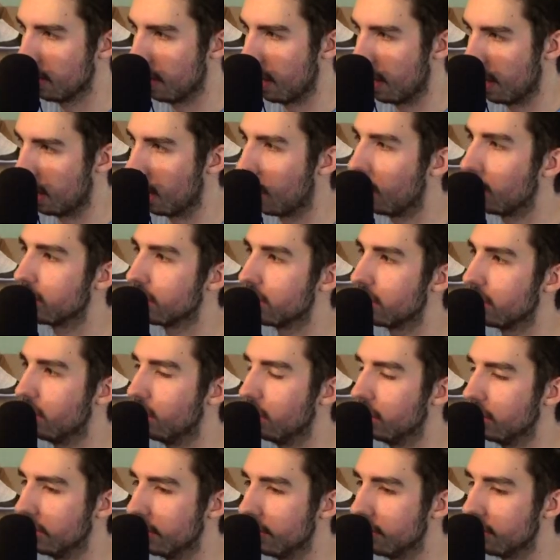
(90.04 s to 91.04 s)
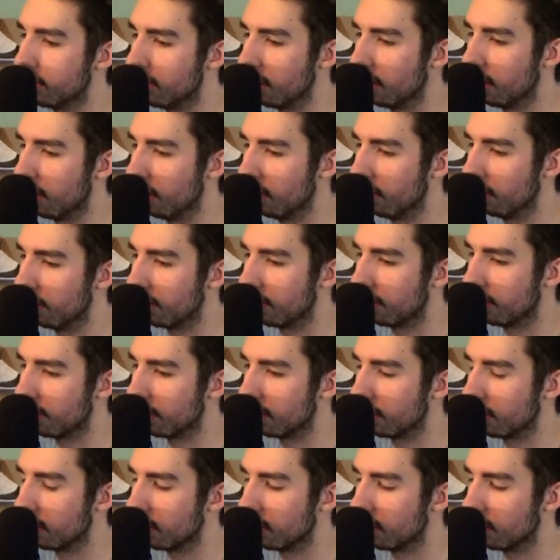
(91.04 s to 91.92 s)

and also a list of